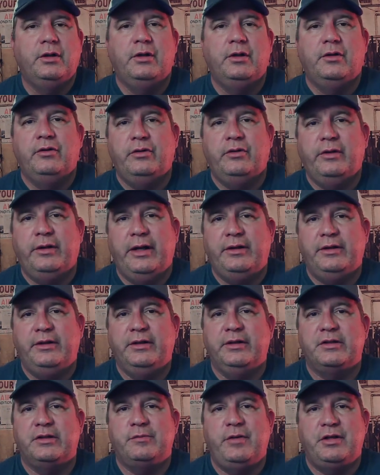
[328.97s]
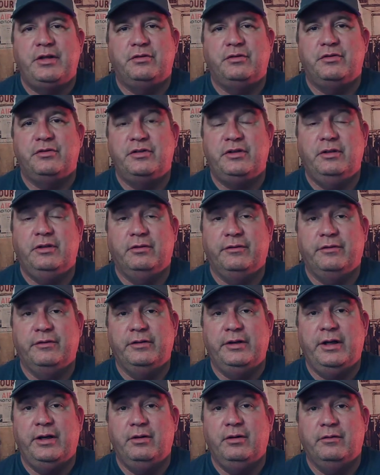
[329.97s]
So they had to get a special seal for
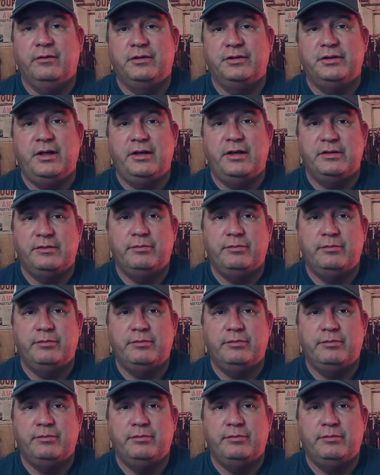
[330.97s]
that oversized